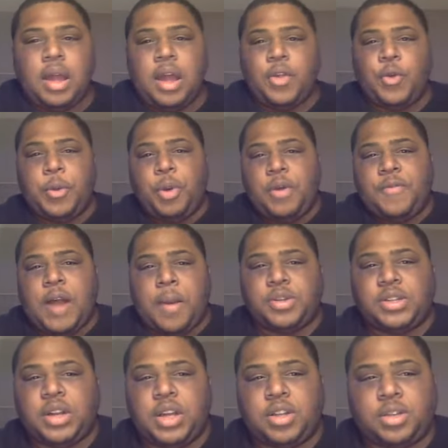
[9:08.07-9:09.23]
At
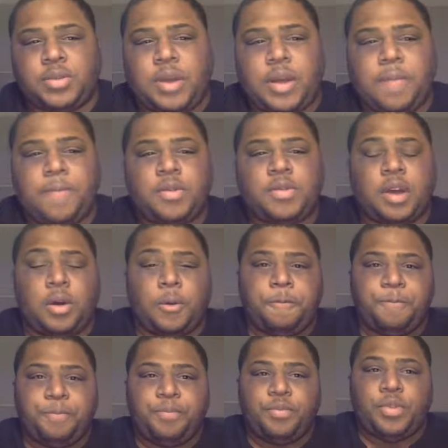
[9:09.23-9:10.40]
3.5% interest rate. So
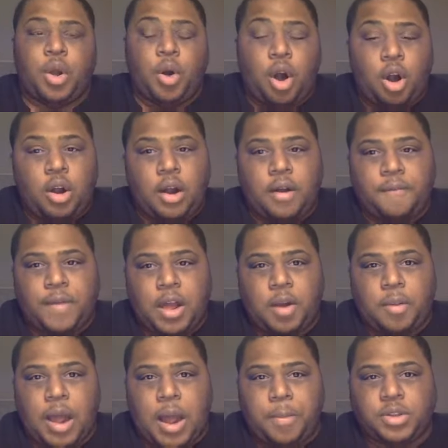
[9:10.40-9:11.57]
there are
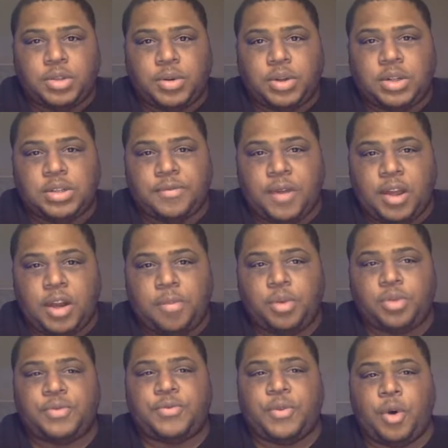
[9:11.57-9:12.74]
opportunities
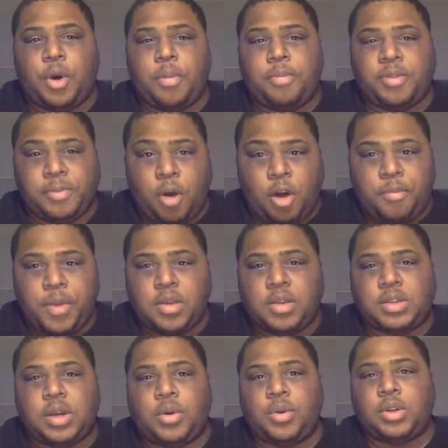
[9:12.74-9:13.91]
available for small
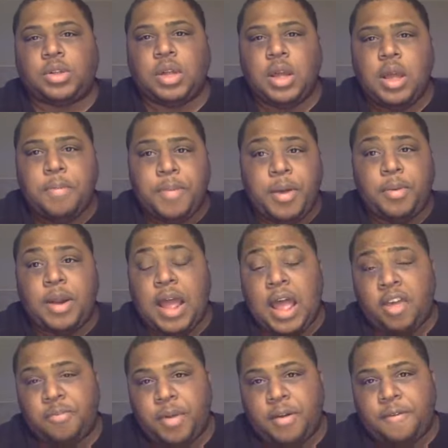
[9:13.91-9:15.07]
business owners, people that
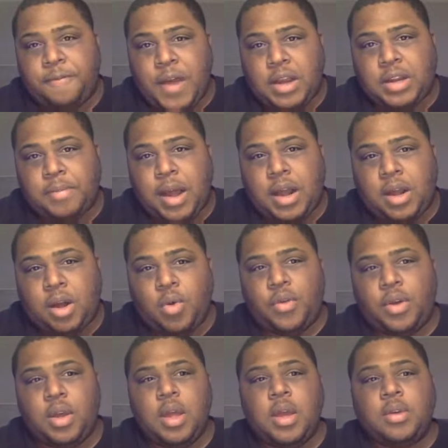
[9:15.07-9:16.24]
have been affected by
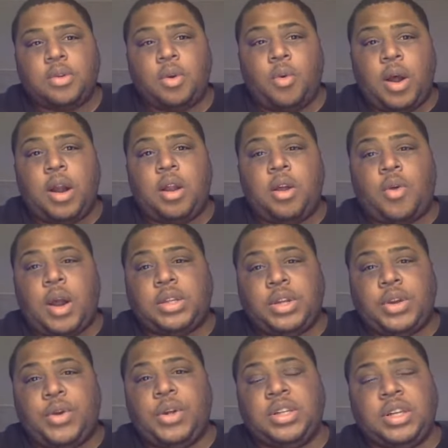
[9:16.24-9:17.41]
COVID. So one of the
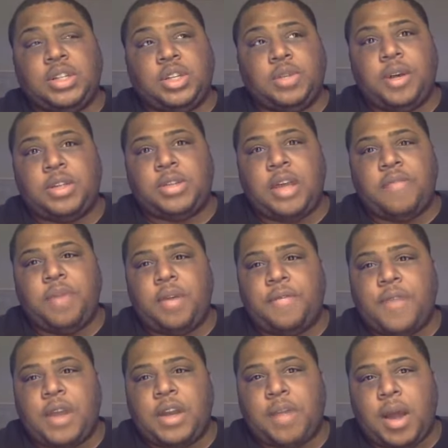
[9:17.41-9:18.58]
criteria is you must have been
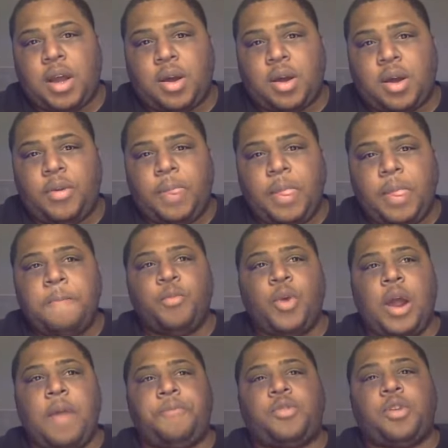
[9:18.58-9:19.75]
affected by COVID, right?